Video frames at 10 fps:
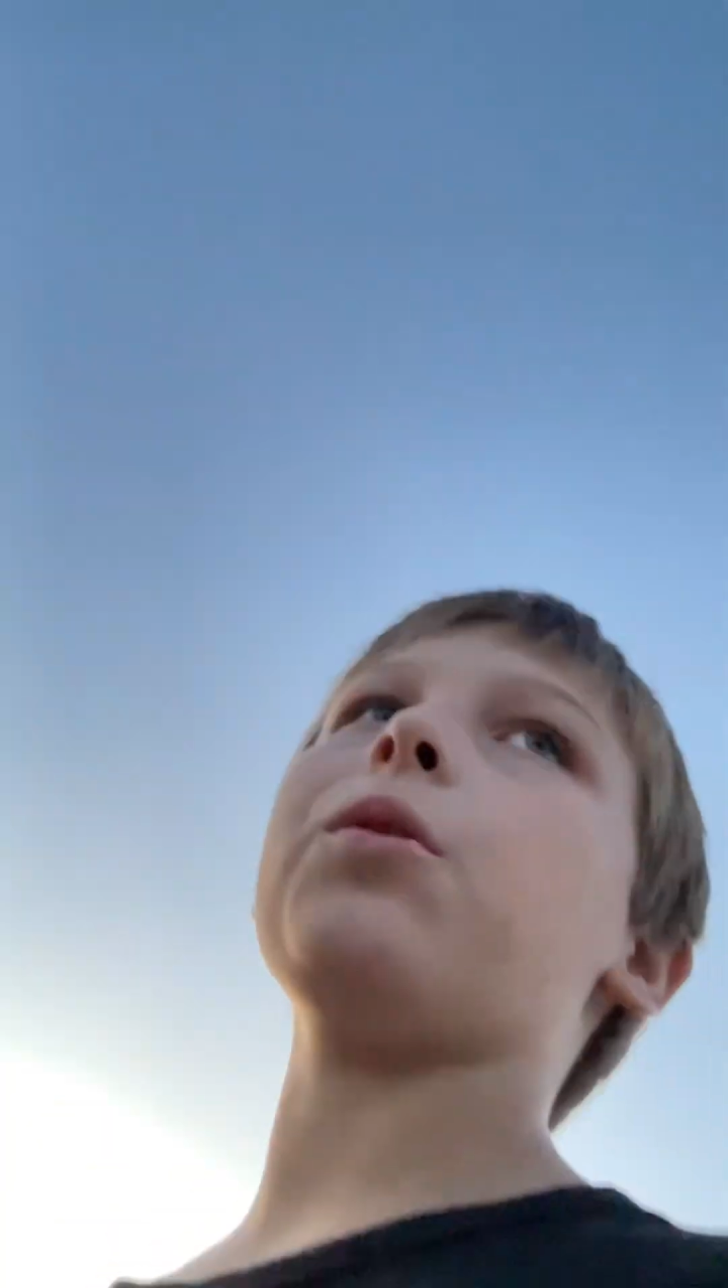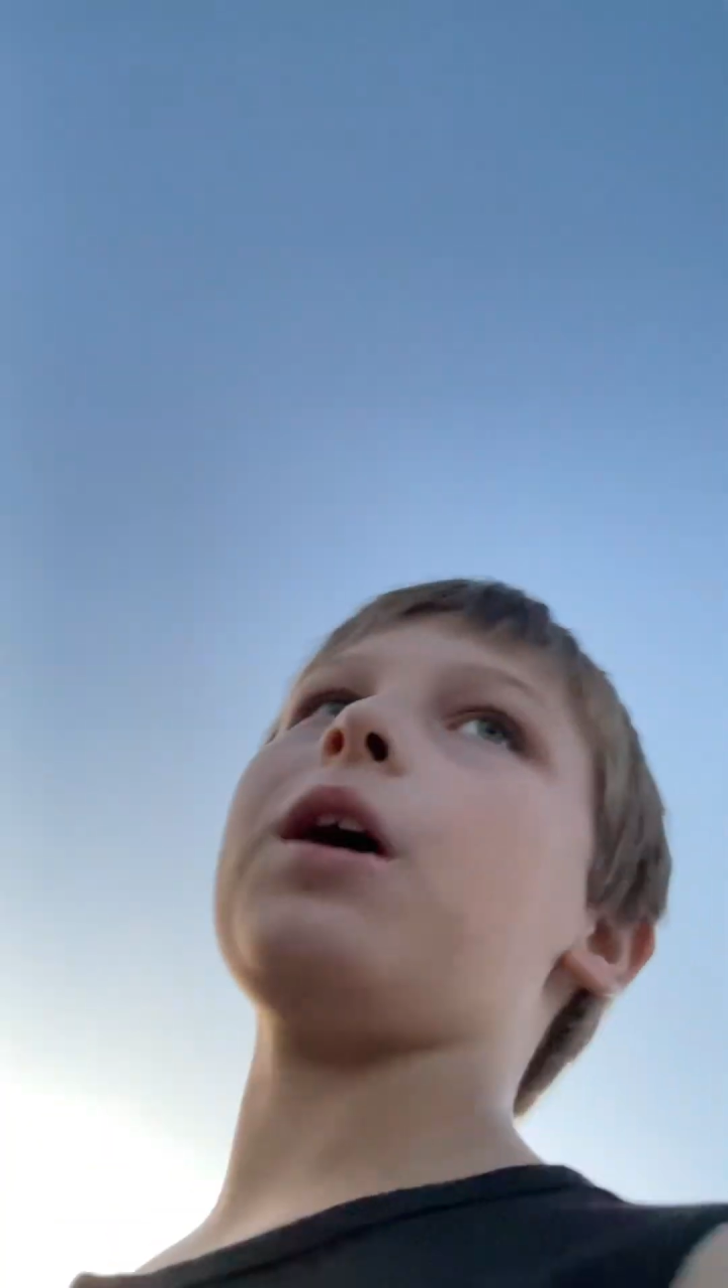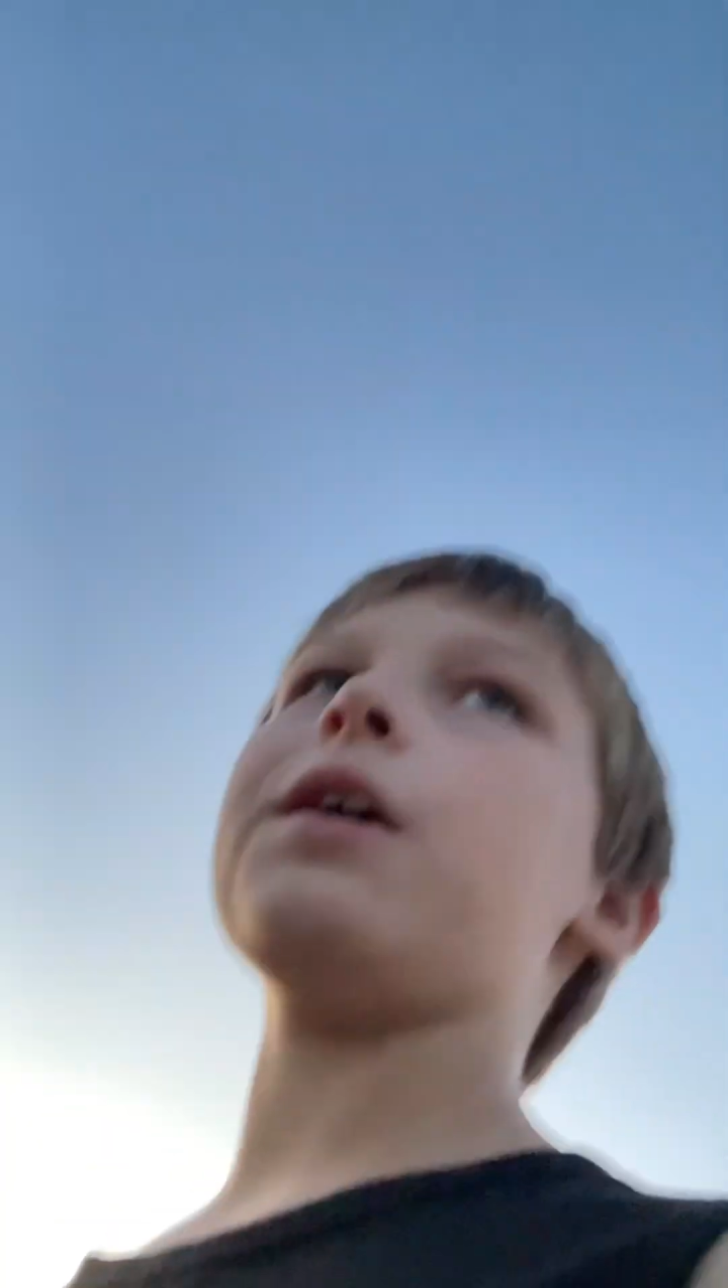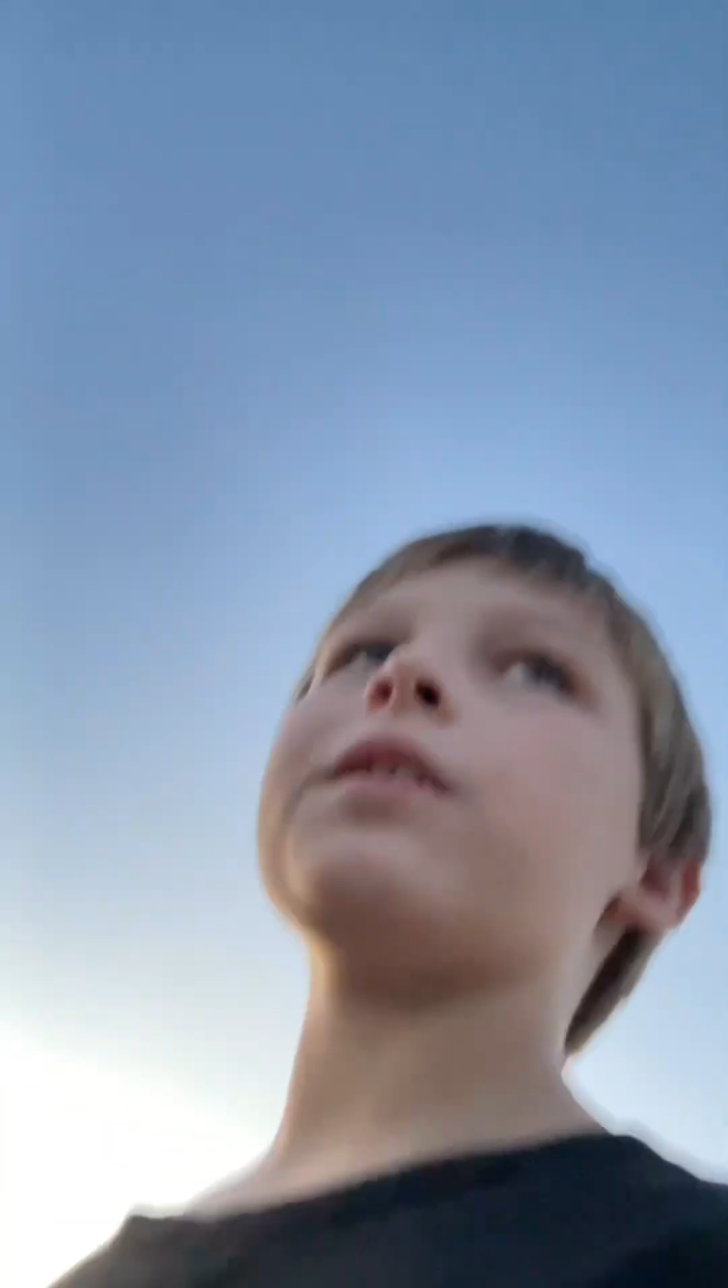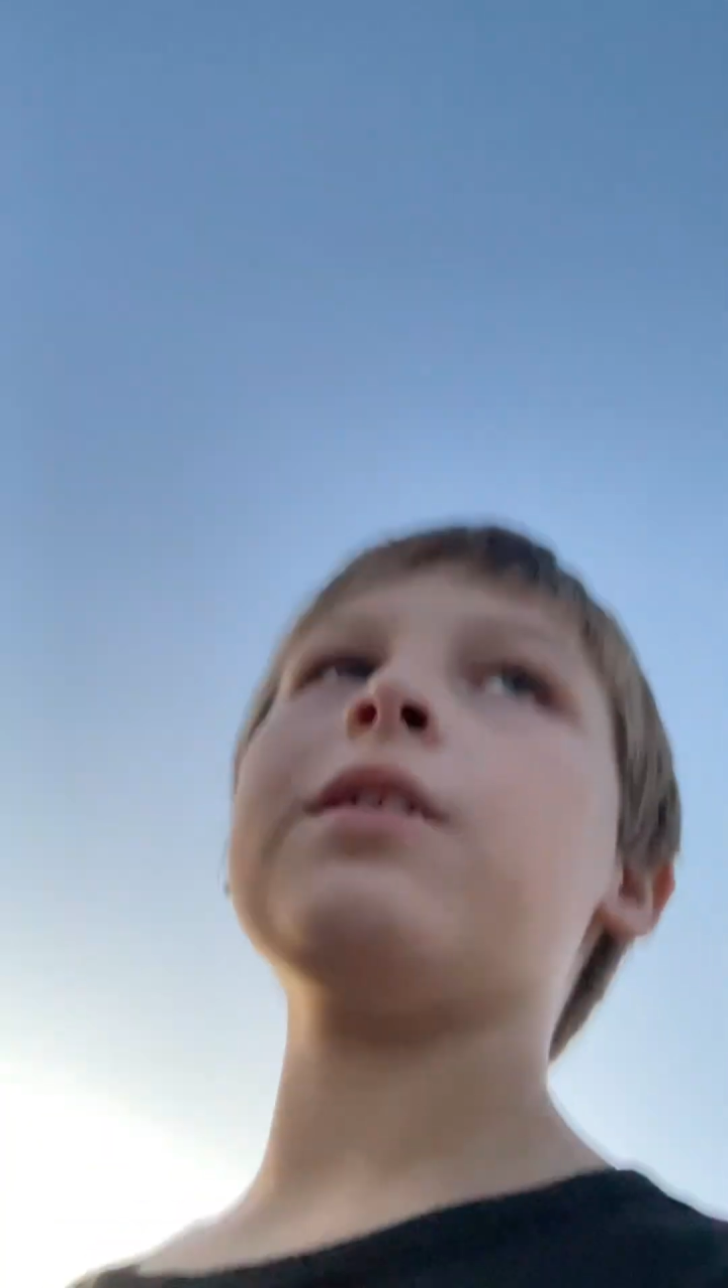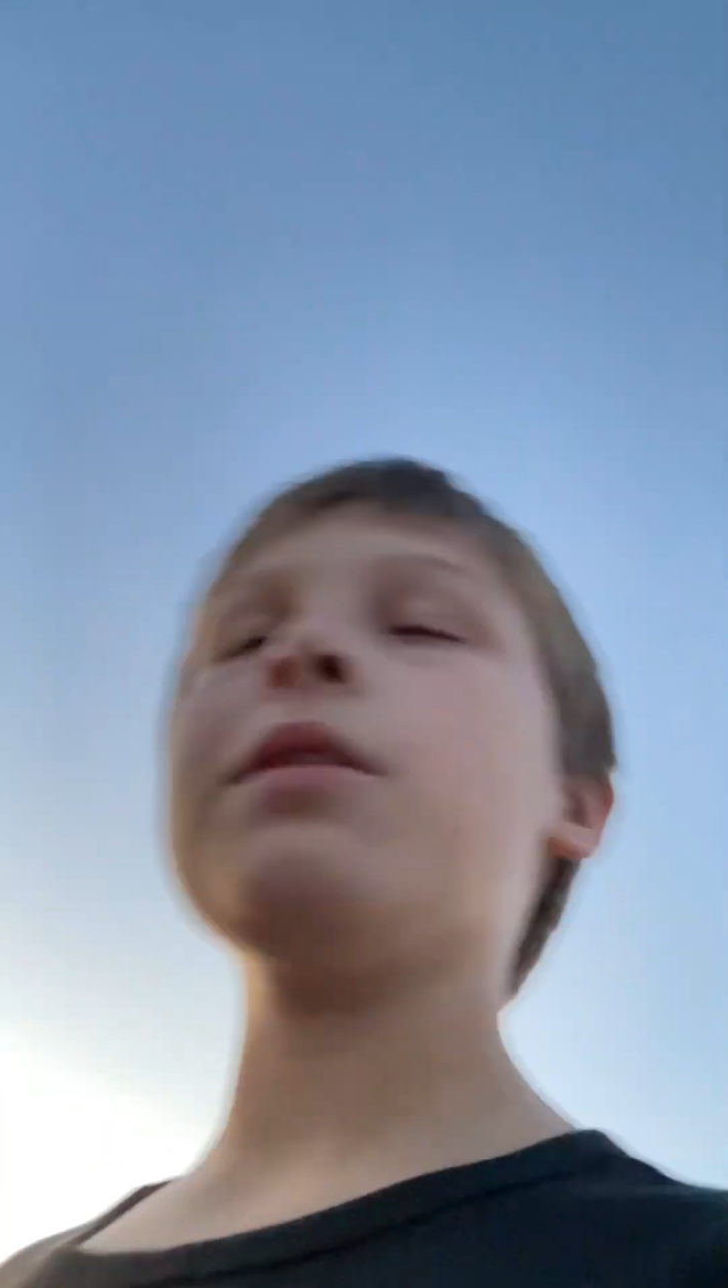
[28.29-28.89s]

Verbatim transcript: guy.